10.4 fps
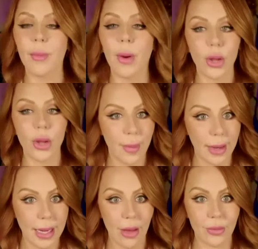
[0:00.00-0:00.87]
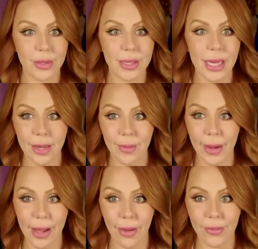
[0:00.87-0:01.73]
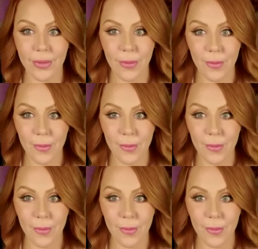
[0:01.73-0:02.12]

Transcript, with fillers: but anybody else? Anybody else?